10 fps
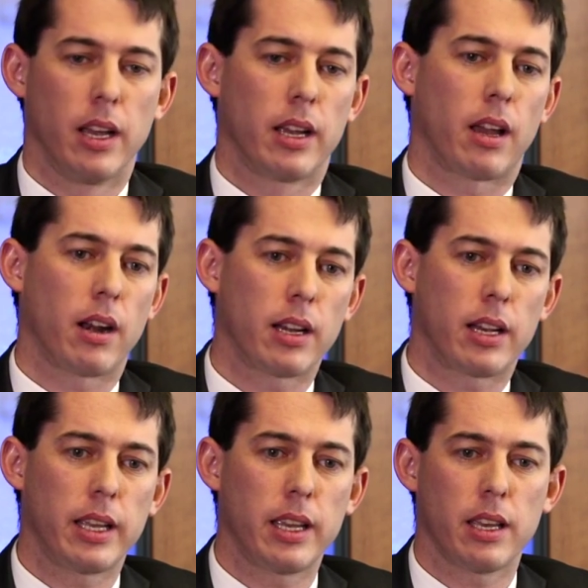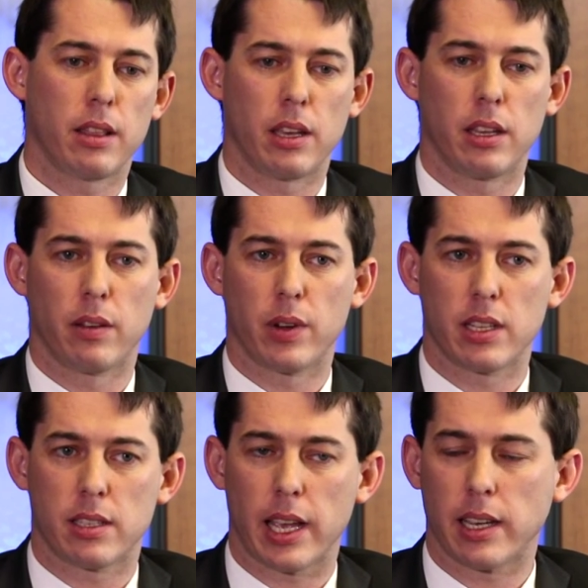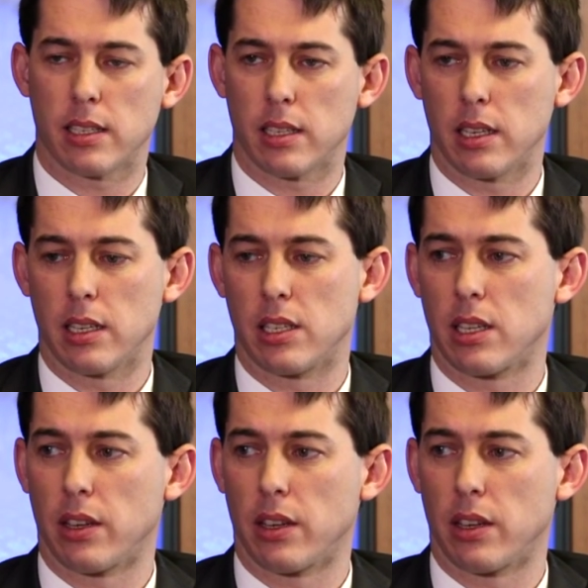Currently, the dividends tax is